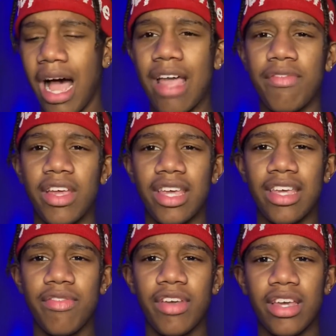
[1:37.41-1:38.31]
Ivic,
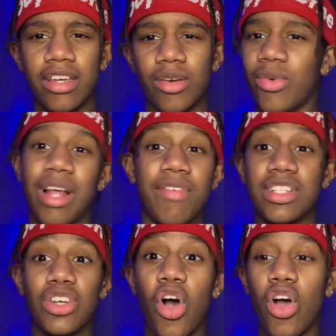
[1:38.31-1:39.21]
Evic, whatever
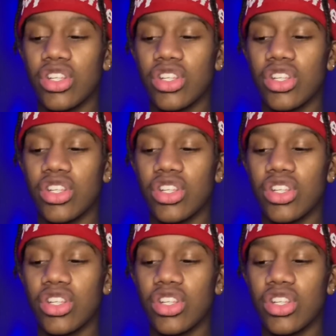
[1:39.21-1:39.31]
it's called.